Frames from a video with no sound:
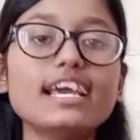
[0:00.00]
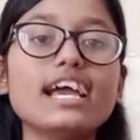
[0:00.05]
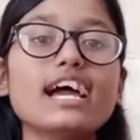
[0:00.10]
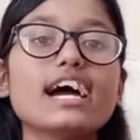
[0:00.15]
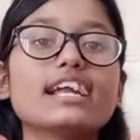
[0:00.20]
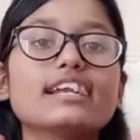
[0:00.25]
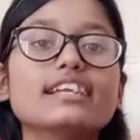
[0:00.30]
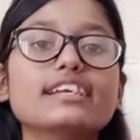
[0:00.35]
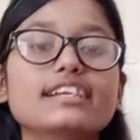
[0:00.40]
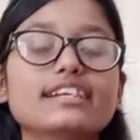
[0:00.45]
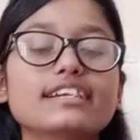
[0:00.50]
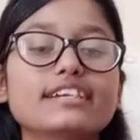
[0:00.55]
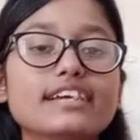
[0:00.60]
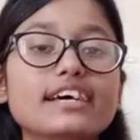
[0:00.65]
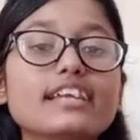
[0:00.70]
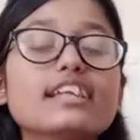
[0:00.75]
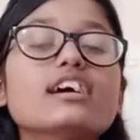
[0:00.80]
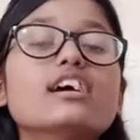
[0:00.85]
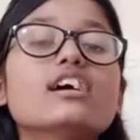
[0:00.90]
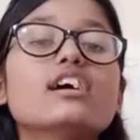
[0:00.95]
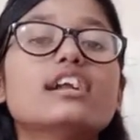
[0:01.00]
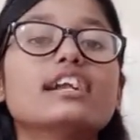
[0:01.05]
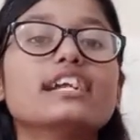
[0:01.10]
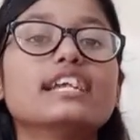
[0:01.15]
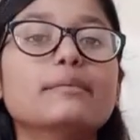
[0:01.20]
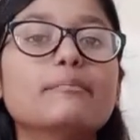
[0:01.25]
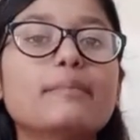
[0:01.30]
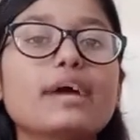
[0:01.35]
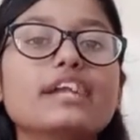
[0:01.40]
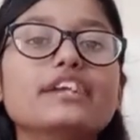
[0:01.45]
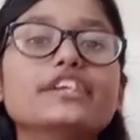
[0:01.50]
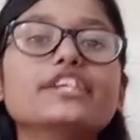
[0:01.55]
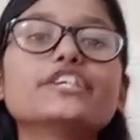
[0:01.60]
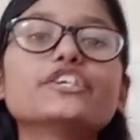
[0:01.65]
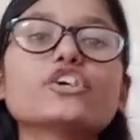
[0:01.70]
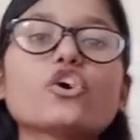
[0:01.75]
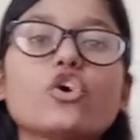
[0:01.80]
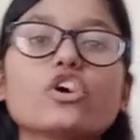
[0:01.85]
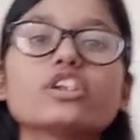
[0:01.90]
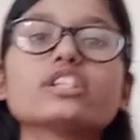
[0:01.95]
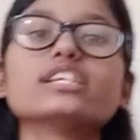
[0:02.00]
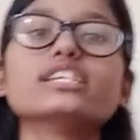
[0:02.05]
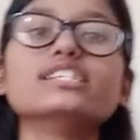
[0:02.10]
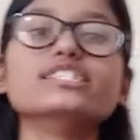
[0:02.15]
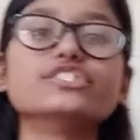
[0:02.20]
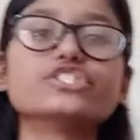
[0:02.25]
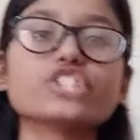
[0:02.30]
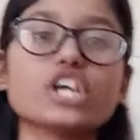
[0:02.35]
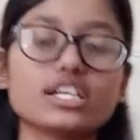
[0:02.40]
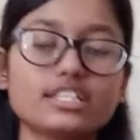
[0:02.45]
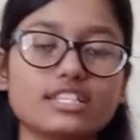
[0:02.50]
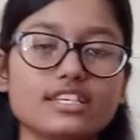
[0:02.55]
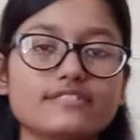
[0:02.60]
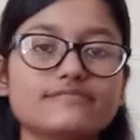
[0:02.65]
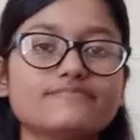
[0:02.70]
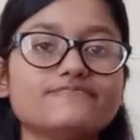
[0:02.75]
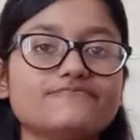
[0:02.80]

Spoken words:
and interdependent on each other.